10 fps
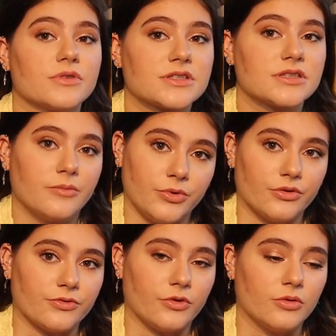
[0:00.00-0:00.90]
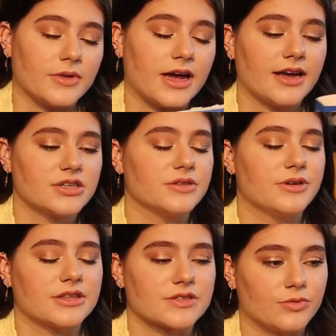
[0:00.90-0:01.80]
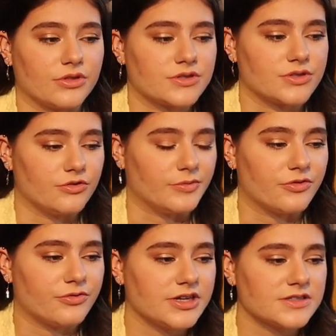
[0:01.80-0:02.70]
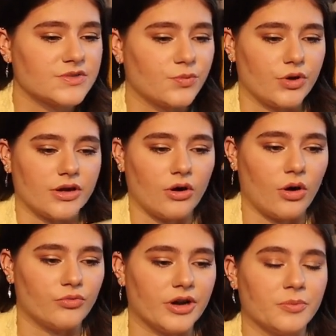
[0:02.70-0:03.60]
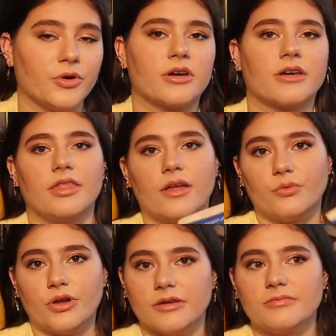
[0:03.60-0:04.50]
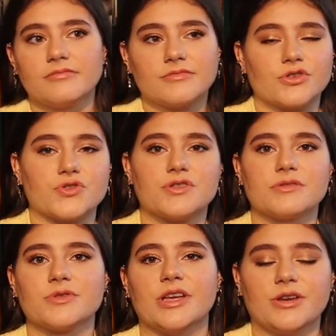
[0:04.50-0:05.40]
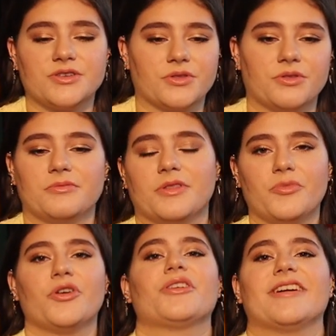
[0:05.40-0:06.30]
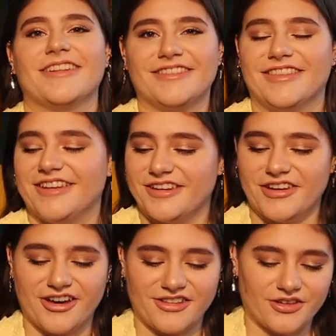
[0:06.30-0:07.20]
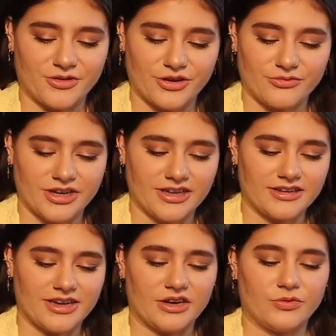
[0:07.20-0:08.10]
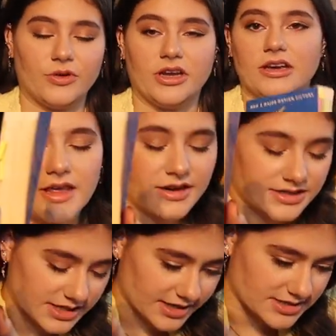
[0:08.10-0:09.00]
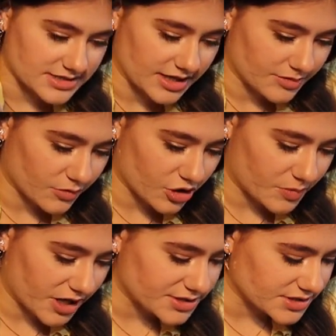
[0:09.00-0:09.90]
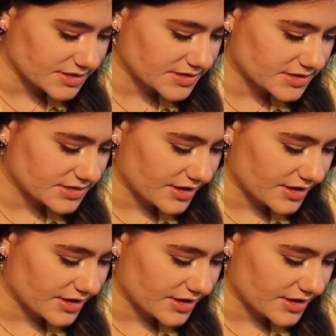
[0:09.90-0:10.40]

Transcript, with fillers: was beautiful. I actually read this with two of my friends. We all read a book and then we just send each other the book, and then the other can read it, and we annotate and mark pages,